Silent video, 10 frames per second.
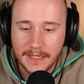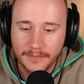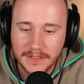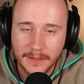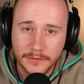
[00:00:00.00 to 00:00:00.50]

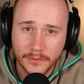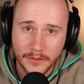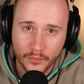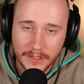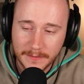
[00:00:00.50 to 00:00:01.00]
Subsequently,
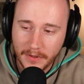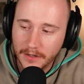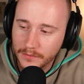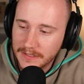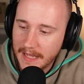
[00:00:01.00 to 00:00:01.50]
Respawn
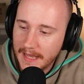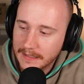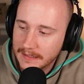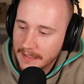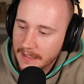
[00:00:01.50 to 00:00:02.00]
was hacked.
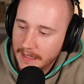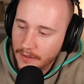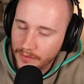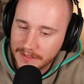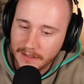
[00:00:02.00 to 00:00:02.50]
And
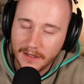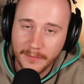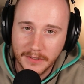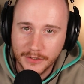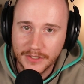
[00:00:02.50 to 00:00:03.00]
we saw a
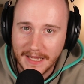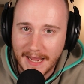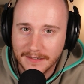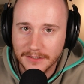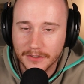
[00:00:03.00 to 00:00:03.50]
malicious
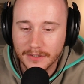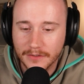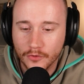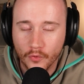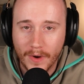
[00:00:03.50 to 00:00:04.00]
actor
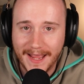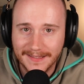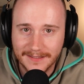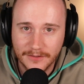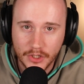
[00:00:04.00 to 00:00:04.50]

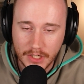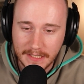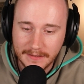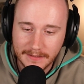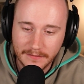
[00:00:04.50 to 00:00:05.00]
grant
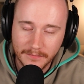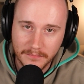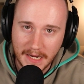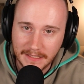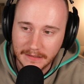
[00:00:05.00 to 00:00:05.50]
cheats,
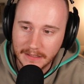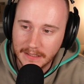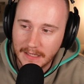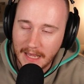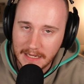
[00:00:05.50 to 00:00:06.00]

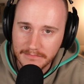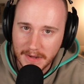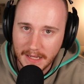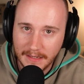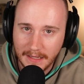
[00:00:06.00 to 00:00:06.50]
mainly
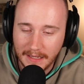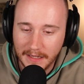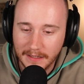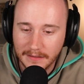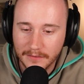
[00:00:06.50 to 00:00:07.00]
aimbot
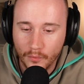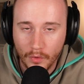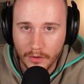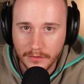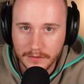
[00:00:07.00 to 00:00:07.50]
and
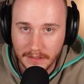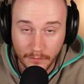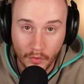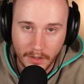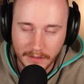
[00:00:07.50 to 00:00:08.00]

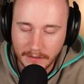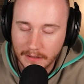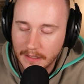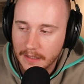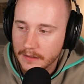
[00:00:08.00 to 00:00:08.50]
walling
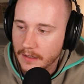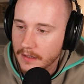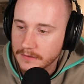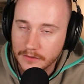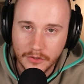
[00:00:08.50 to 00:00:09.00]

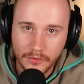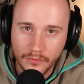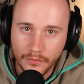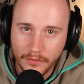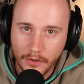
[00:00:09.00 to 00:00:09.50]
the
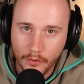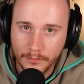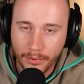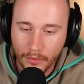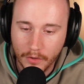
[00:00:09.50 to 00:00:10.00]
two known
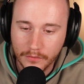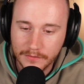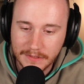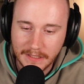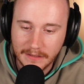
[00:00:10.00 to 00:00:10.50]

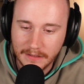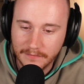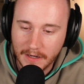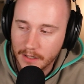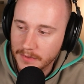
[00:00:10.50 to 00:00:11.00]
pros in the
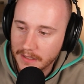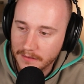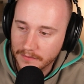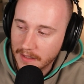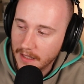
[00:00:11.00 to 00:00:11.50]
environment in
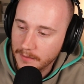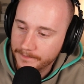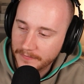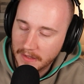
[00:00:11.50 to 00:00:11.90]
the game.